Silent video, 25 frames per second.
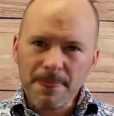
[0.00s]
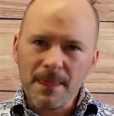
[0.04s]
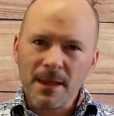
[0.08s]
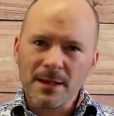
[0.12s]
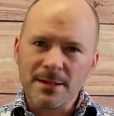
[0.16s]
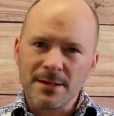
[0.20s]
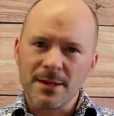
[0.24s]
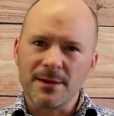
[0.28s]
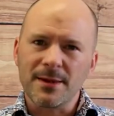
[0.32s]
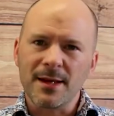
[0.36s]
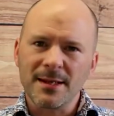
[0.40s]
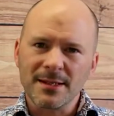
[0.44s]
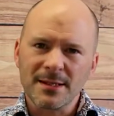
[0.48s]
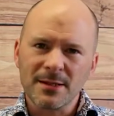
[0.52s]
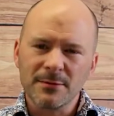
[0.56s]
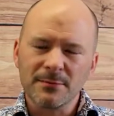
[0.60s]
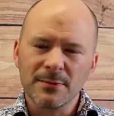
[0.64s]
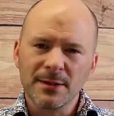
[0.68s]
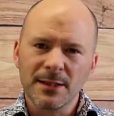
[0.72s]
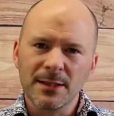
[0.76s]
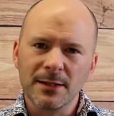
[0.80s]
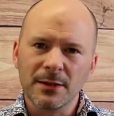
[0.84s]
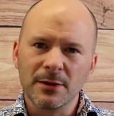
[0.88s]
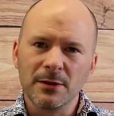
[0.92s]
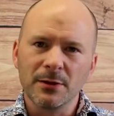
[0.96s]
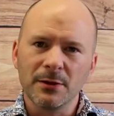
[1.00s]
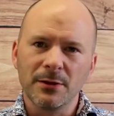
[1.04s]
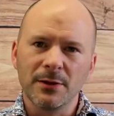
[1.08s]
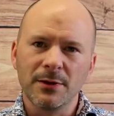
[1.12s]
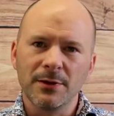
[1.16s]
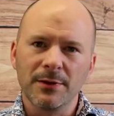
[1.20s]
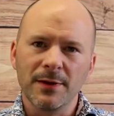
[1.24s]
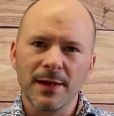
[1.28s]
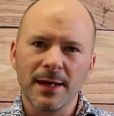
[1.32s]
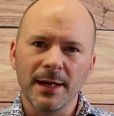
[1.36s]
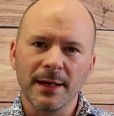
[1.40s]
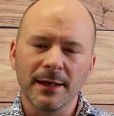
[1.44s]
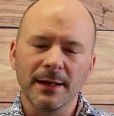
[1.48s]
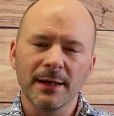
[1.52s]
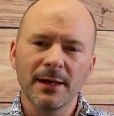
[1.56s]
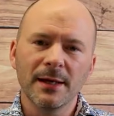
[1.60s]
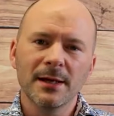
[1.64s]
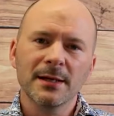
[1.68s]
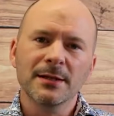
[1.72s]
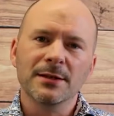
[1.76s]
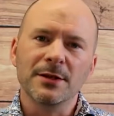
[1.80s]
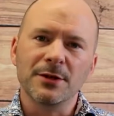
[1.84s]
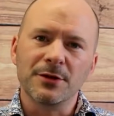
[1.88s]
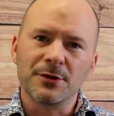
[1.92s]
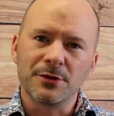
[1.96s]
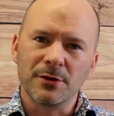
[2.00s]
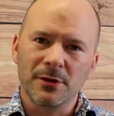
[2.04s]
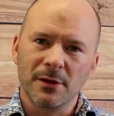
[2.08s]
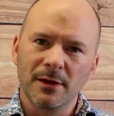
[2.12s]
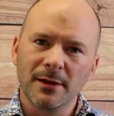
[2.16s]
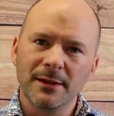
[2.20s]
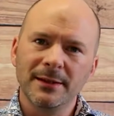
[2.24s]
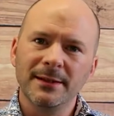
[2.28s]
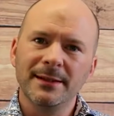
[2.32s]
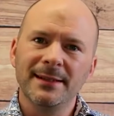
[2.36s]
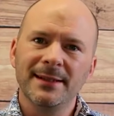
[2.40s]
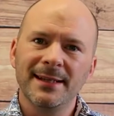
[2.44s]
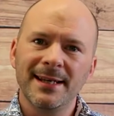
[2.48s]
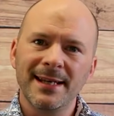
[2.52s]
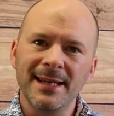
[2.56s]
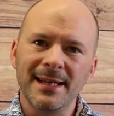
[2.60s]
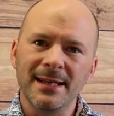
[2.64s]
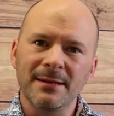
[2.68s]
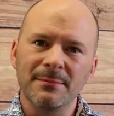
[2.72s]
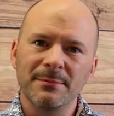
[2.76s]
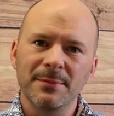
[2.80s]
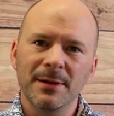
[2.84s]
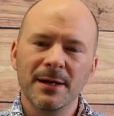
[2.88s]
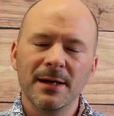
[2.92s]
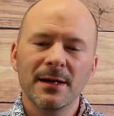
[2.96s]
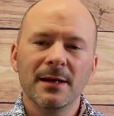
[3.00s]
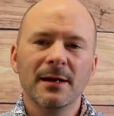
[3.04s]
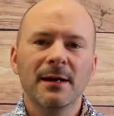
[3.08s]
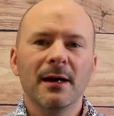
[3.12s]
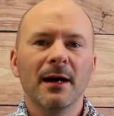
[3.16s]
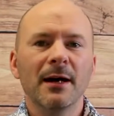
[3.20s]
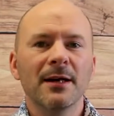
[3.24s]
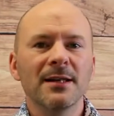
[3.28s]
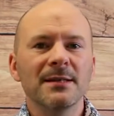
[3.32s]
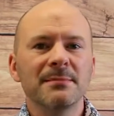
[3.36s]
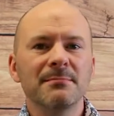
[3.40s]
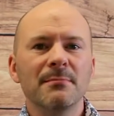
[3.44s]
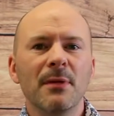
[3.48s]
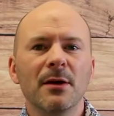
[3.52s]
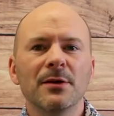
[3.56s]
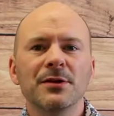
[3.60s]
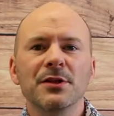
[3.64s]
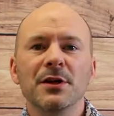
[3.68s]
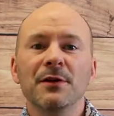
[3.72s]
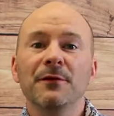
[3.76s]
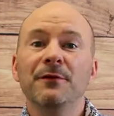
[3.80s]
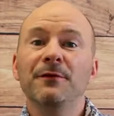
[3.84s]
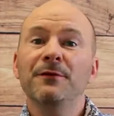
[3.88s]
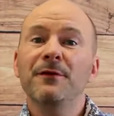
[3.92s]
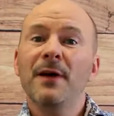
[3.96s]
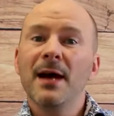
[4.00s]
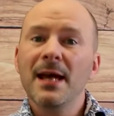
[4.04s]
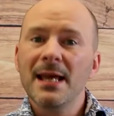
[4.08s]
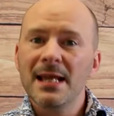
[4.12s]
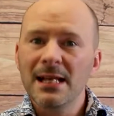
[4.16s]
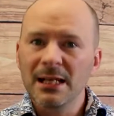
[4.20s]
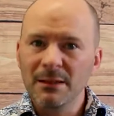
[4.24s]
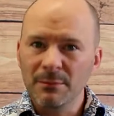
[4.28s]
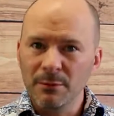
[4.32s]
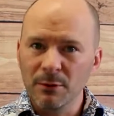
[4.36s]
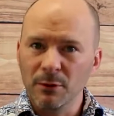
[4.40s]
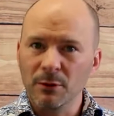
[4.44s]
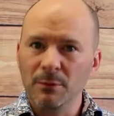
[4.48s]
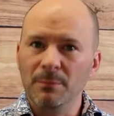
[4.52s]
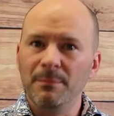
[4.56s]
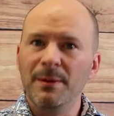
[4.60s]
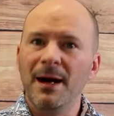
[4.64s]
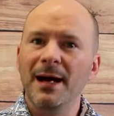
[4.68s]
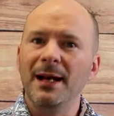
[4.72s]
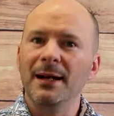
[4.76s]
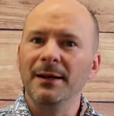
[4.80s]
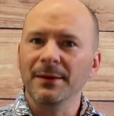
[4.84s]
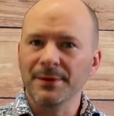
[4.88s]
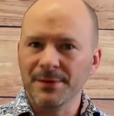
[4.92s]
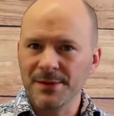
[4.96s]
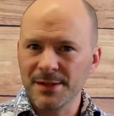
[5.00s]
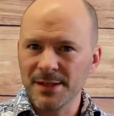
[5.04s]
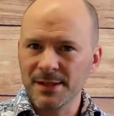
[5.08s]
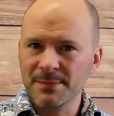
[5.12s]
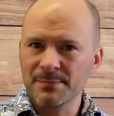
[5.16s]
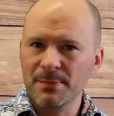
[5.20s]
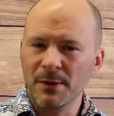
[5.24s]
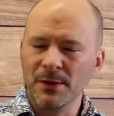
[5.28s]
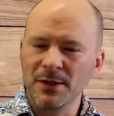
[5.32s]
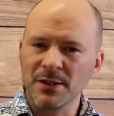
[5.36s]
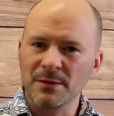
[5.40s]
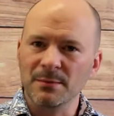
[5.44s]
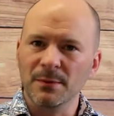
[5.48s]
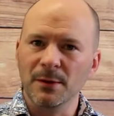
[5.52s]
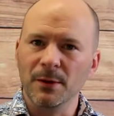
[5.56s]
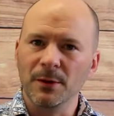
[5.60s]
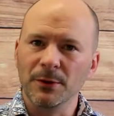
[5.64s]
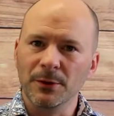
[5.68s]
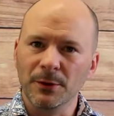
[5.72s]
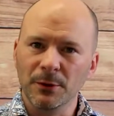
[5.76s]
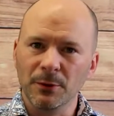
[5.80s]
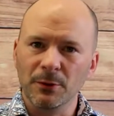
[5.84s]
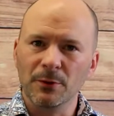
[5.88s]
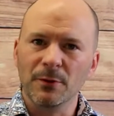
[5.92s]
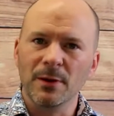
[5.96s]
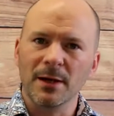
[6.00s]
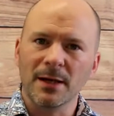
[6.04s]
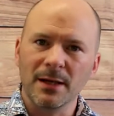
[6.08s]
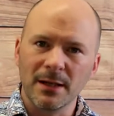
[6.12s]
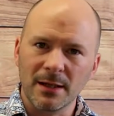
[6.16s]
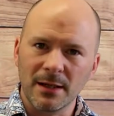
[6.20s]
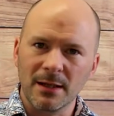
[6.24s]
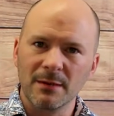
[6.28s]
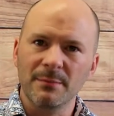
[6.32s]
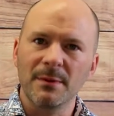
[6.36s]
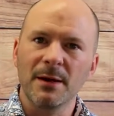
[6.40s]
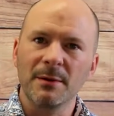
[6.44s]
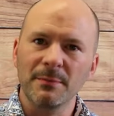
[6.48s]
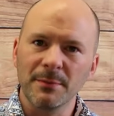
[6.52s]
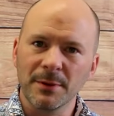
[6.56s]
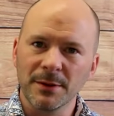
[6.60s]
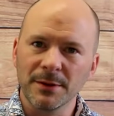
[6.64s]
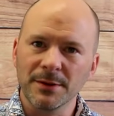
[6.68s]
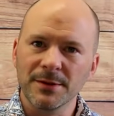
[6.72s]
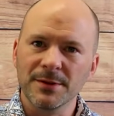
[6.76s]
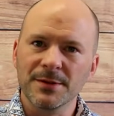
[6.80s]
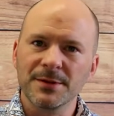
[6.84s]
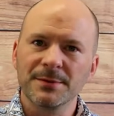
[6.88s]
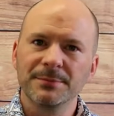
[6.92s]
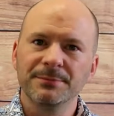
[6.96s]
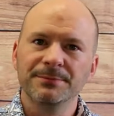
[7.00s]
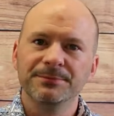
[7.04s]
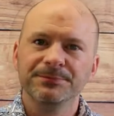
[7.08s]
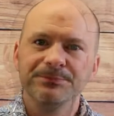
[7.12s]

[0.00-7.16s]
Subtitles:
So that's a really good thing, to try and keep as much available balance as possible on your credit commitments.